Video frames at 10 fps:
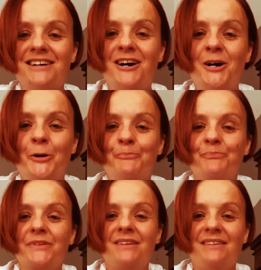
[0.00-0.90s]
Um,
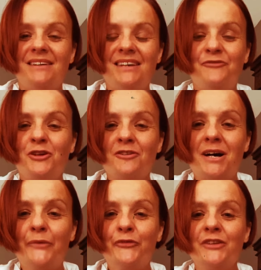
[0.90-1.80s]
if you're
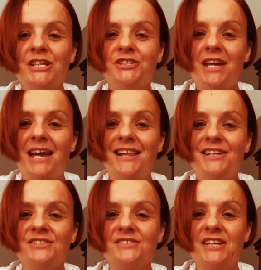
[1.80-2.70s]
up for the challenge,